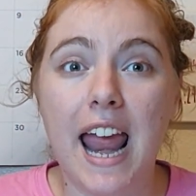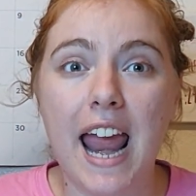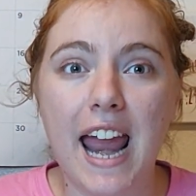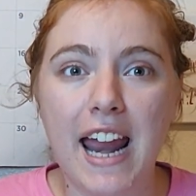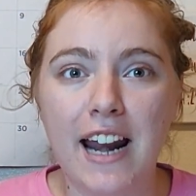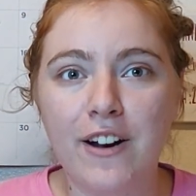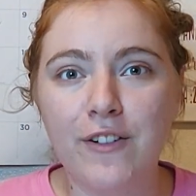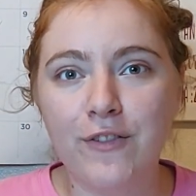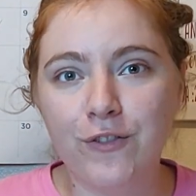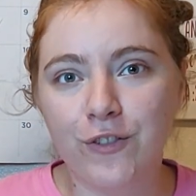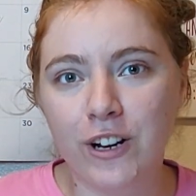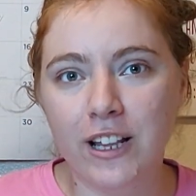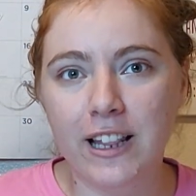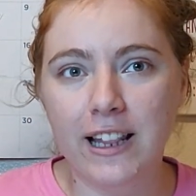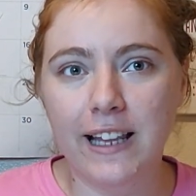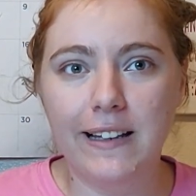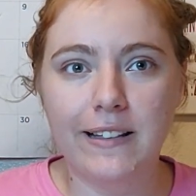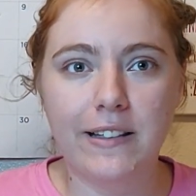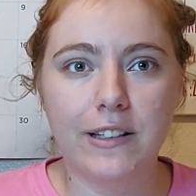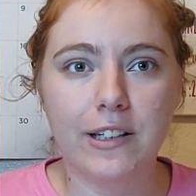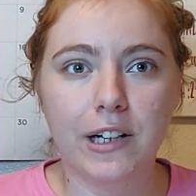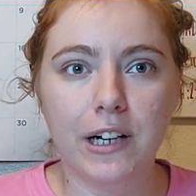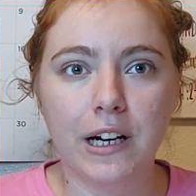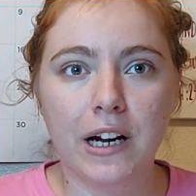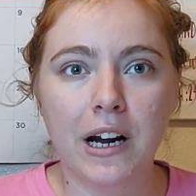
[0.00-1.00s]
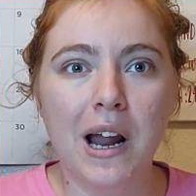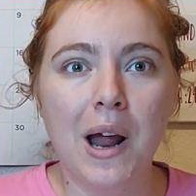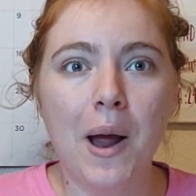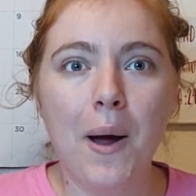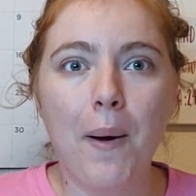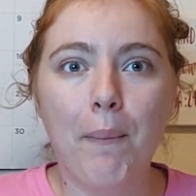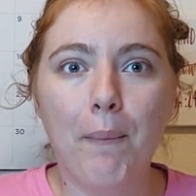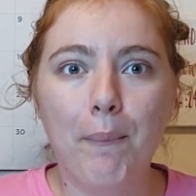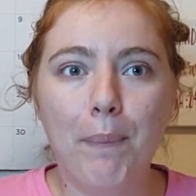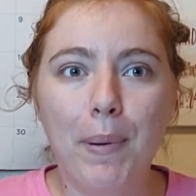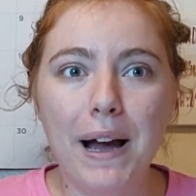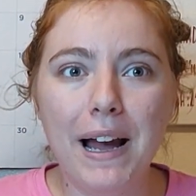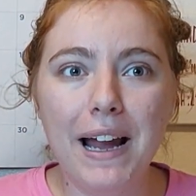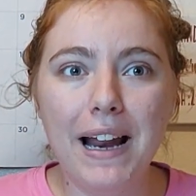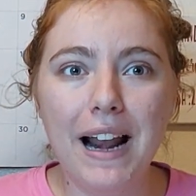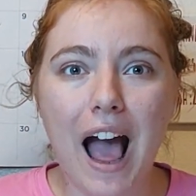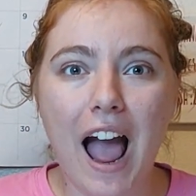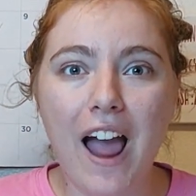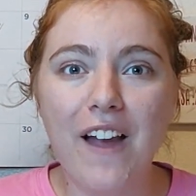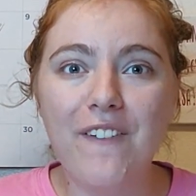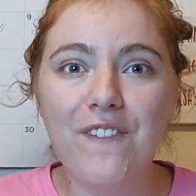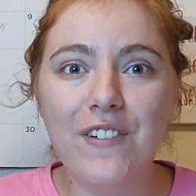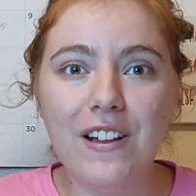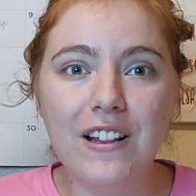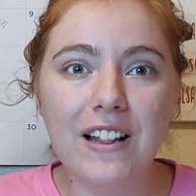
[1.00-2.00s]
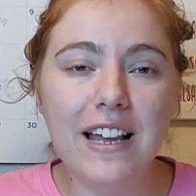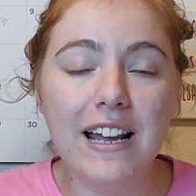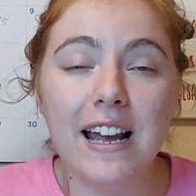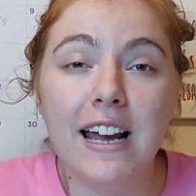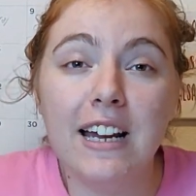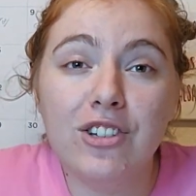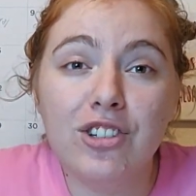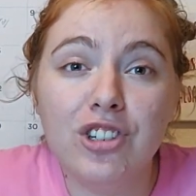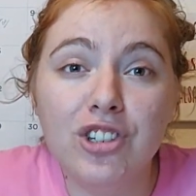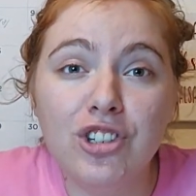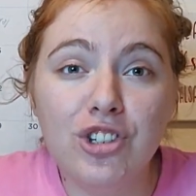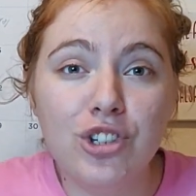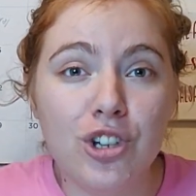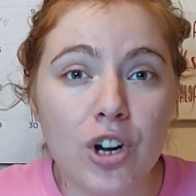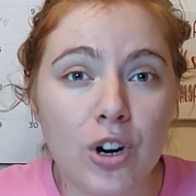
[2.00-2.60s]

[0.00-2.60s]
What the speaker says: and a freelancer, but I feel like I just